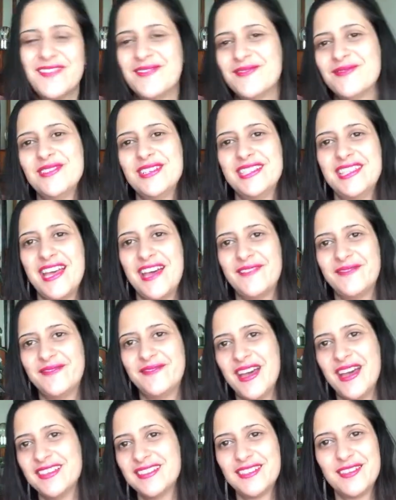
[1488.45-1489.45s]
I don't read
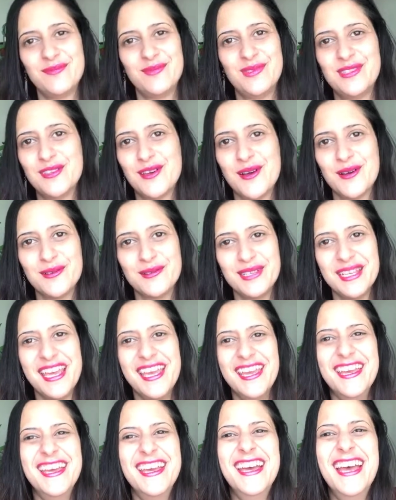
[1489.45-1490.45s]
that fast. I'm
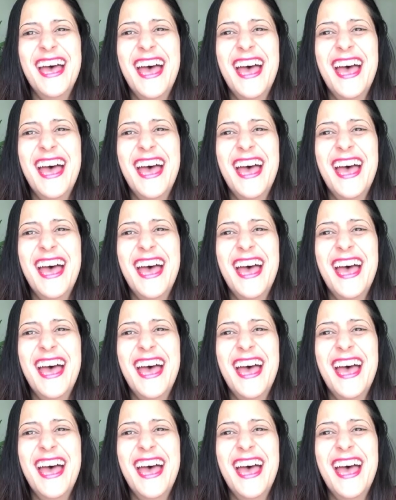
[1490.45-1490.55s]
sorry.